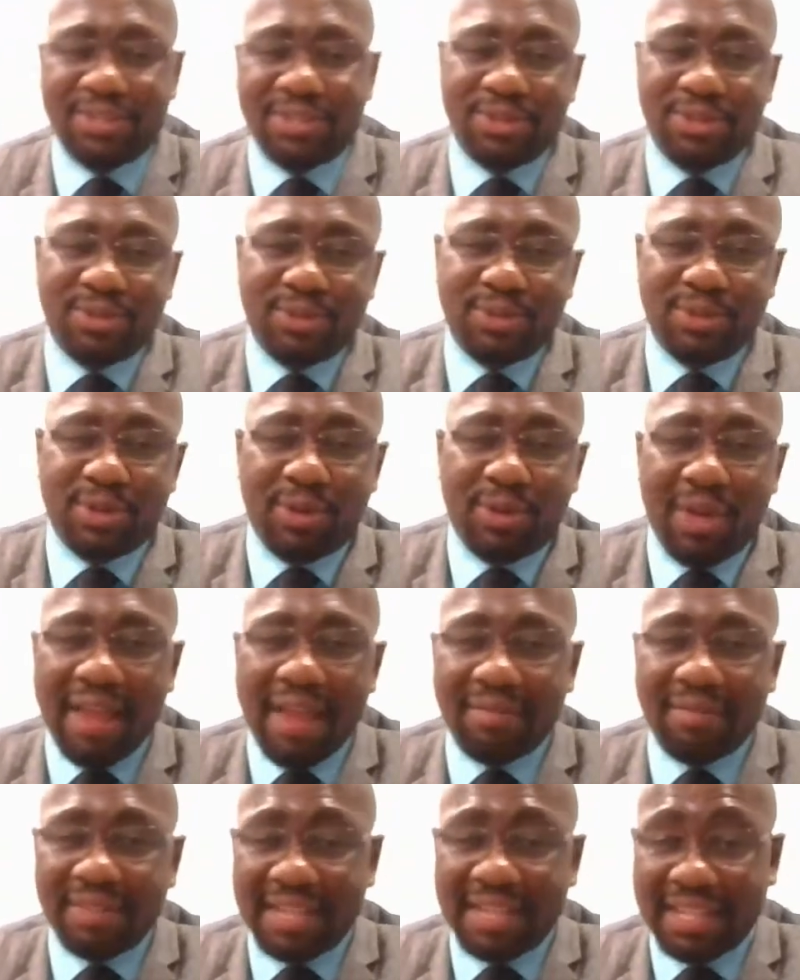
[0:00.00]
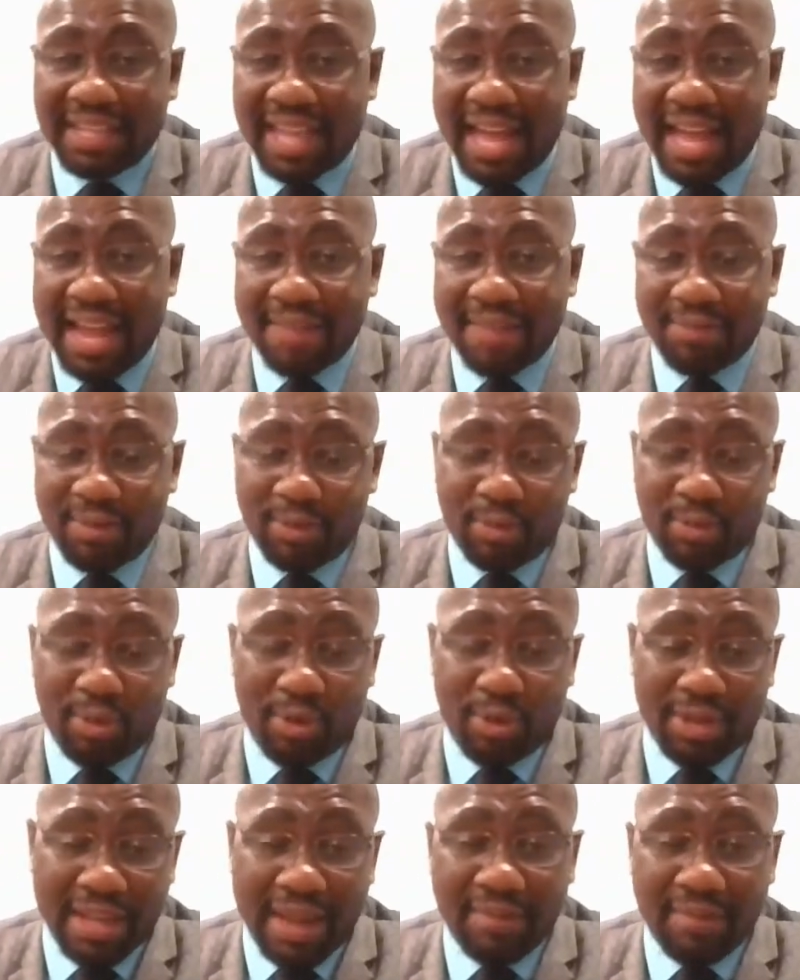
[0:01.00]
to your everyday life,
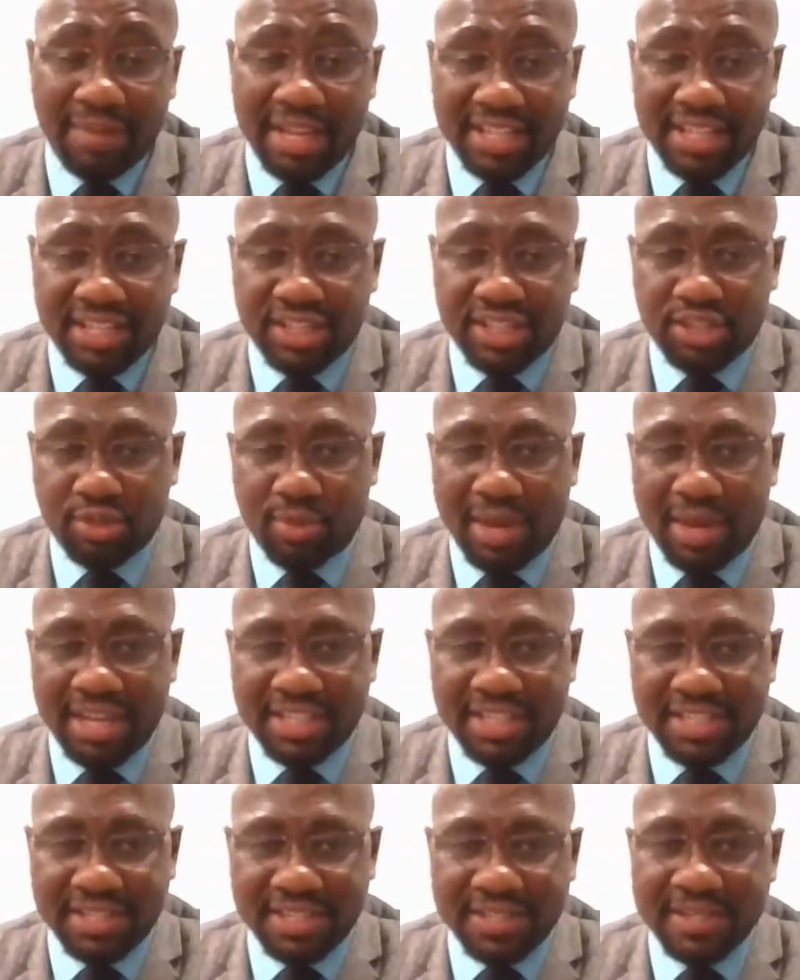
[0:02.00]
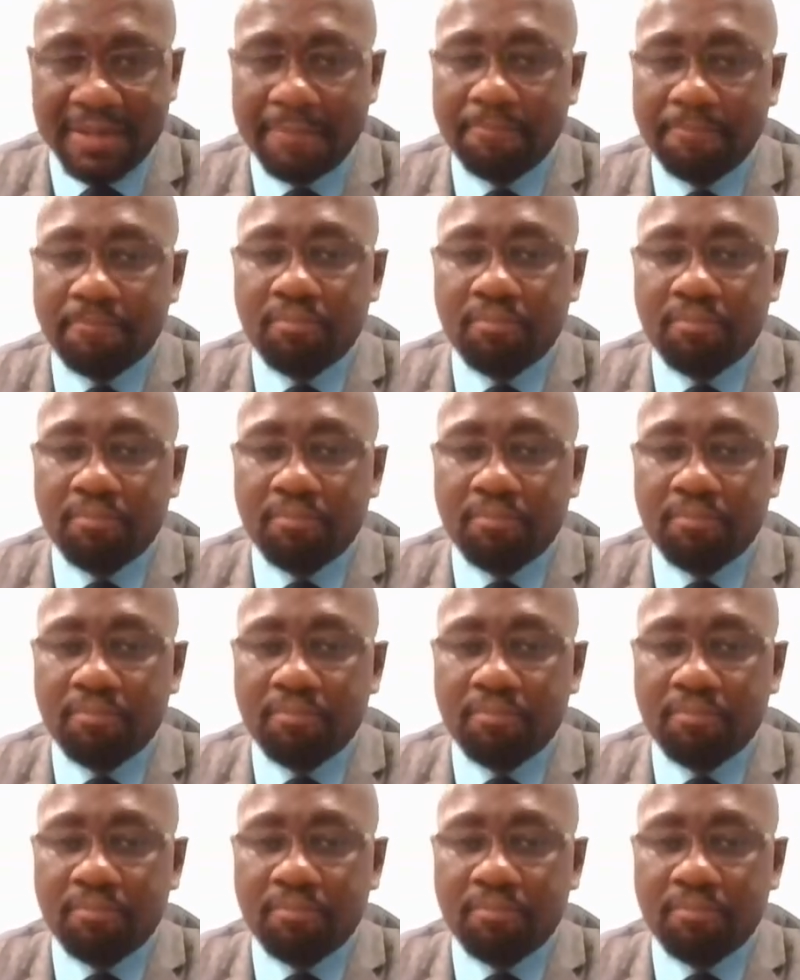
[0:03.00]
or your everyday situations.